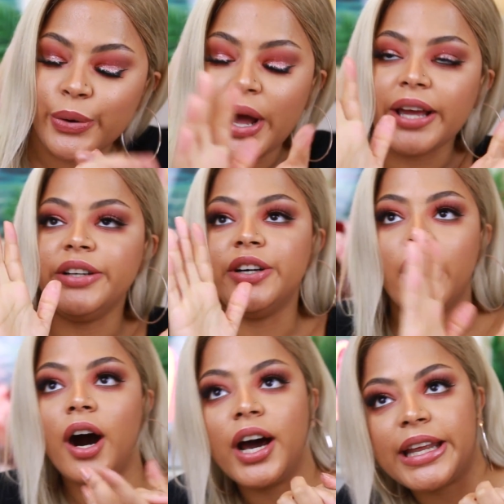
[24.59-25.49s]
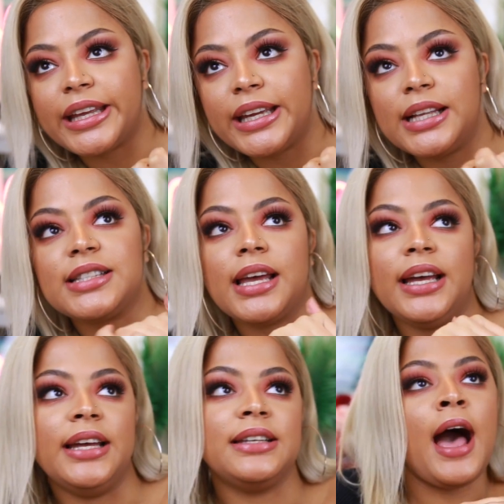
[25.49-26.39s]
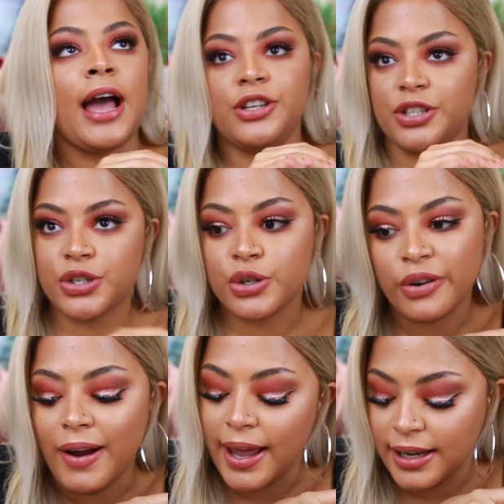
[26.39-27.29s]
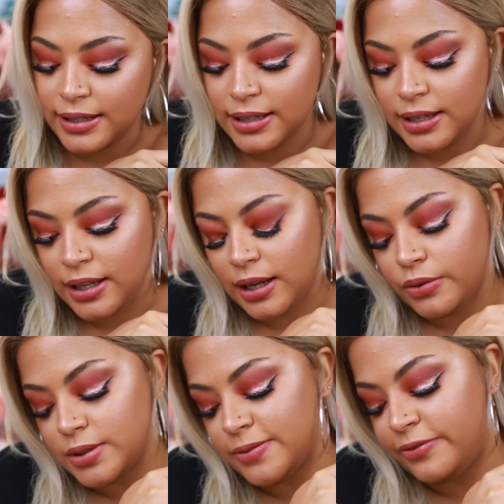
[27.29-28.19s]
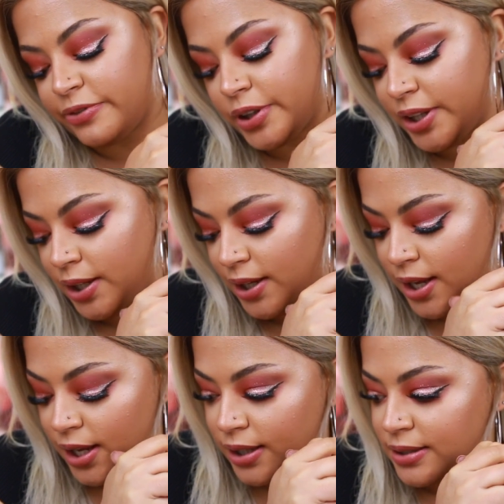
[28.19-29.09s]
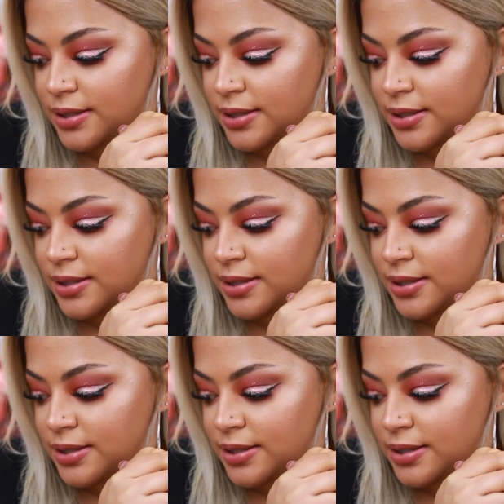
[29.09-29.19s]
so I got it and I just tried it and I was fucking A,